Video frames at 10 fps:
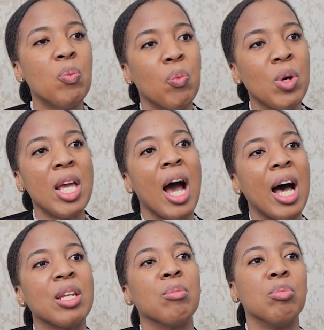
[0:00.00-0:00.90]
we
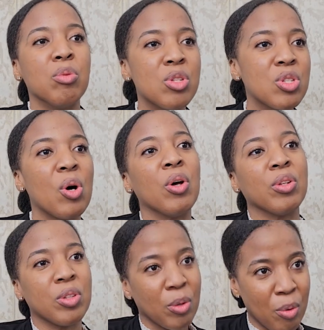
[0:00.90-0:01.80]
are the boots
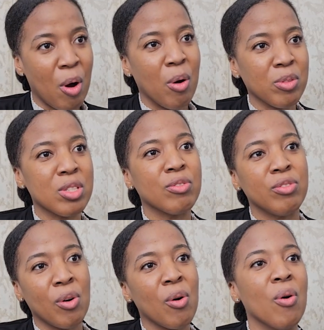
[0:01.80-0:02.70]
on the ground
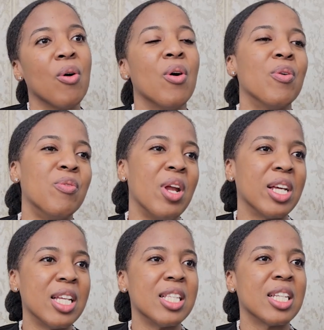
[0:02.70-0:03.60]
for
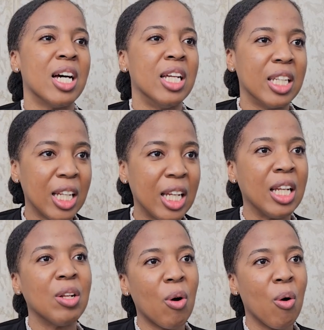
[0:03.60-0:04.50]
Rare Kids Scan
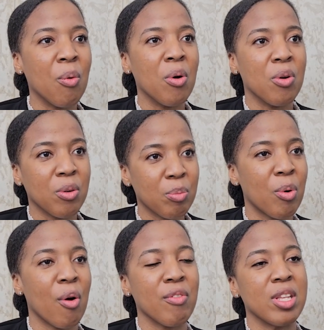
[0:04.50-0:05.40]
in our
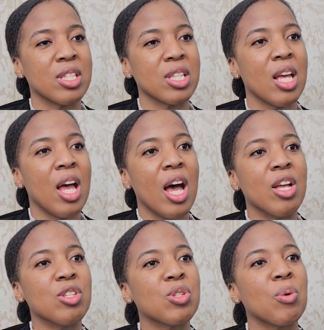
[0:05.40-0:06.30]
province.
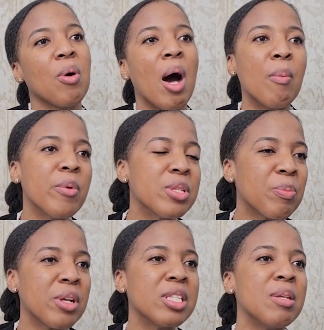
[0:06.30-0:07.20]
And so I'm
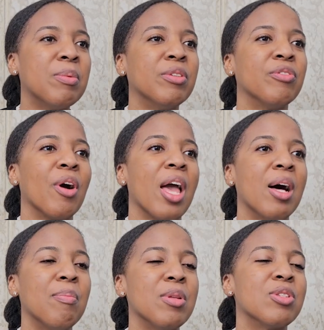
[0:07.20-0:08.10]
responsible for
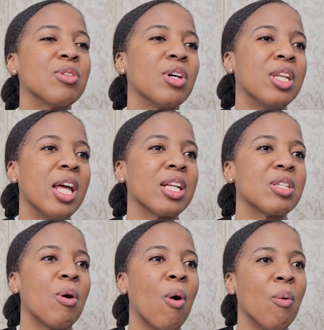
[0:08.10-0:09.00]
helping to
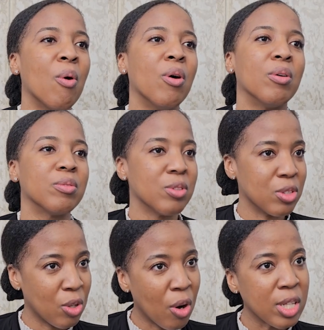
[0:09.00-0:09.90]
connect our
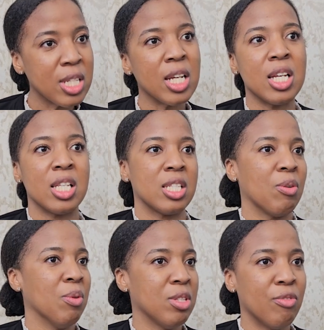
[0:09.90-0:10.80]
doctors,
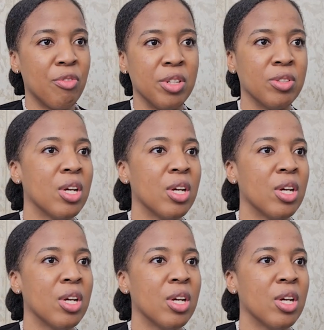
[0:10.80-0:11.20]
our different